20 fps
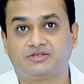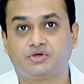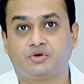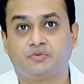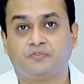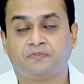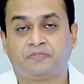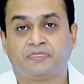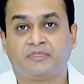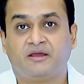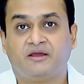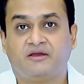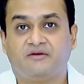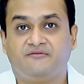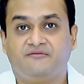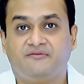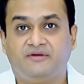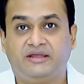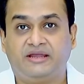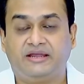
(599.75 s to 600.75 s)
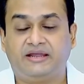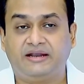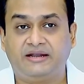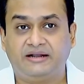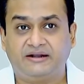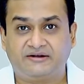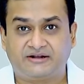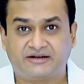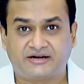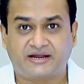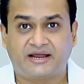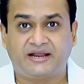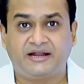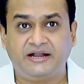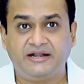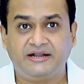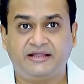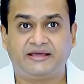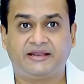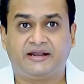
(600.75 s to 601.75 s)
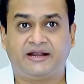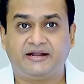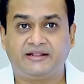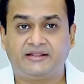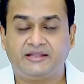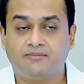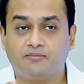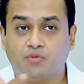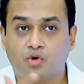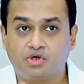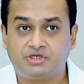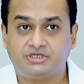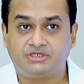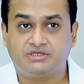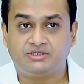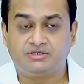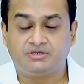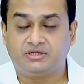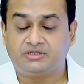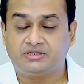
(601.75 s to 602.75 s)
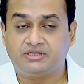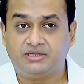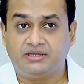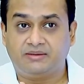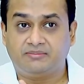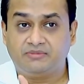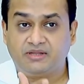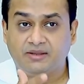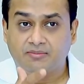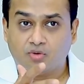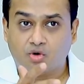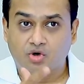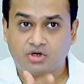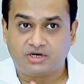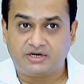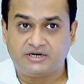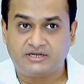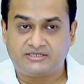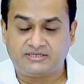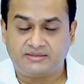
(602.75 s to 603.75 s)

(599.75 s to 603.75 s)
So we try and integrate the motion, the motor